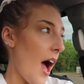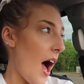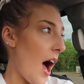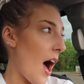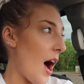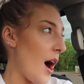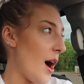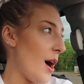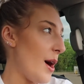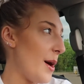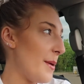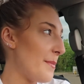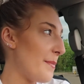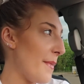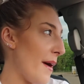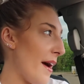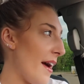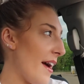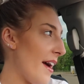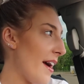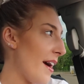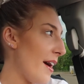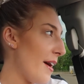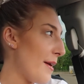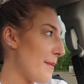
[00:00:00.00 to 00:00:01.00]
Um,
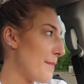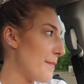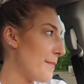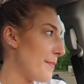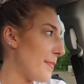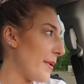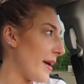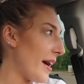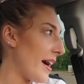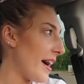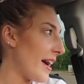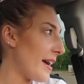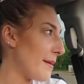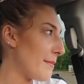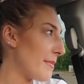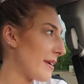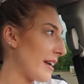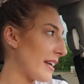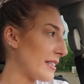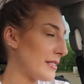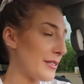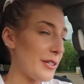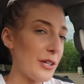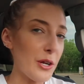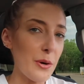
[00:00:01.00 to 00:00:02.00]
but
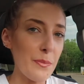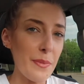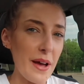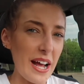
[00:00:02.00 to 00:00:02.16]
because you know